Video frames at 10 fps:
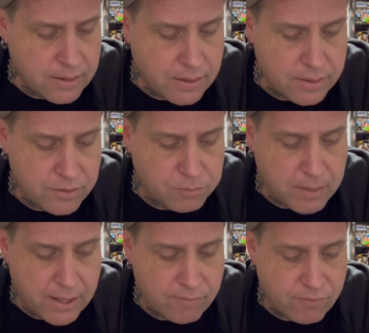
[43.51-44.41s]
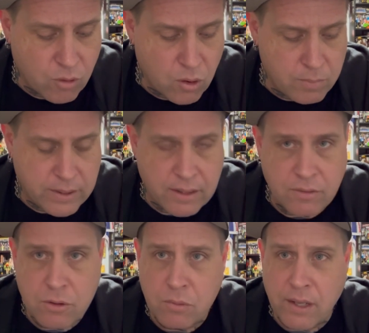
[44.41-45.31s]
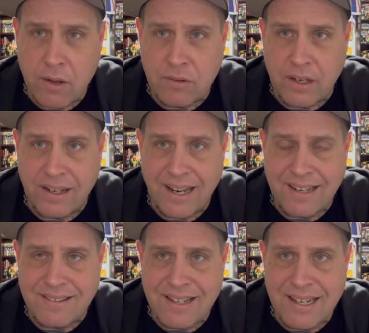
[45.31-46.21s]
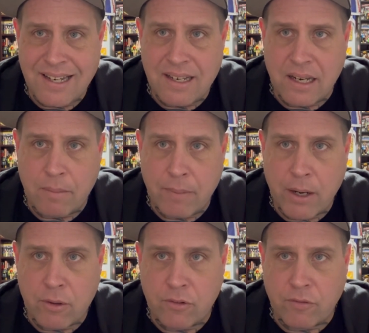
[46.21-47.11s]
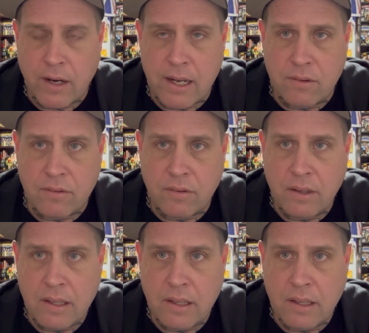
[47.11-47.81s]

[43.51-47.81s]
This band formed in 2019 in Paris, France.